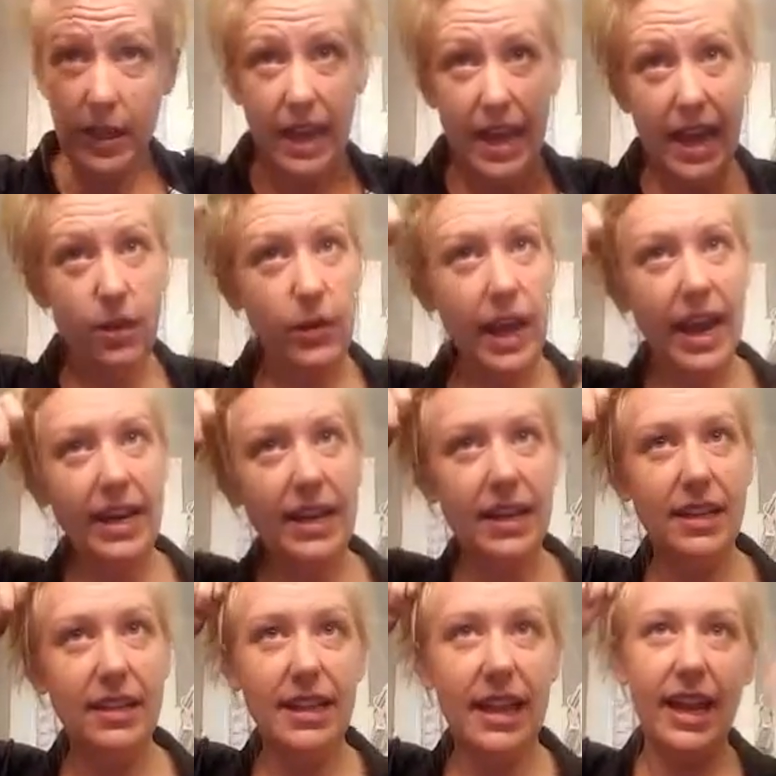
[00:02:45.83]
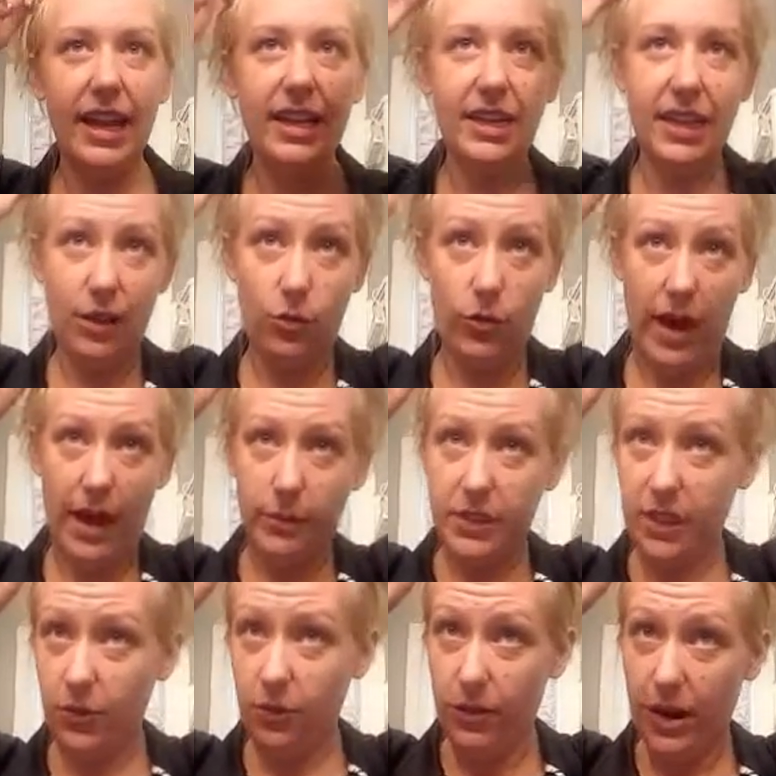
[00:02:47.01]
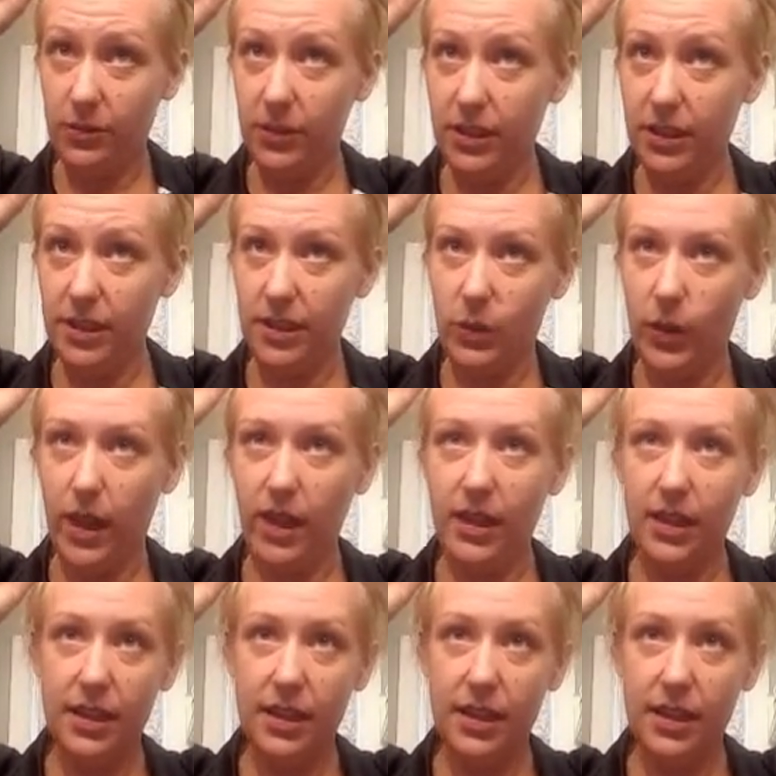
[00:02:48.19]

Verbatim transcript: And what I did is I kind of like wrapped it around this way.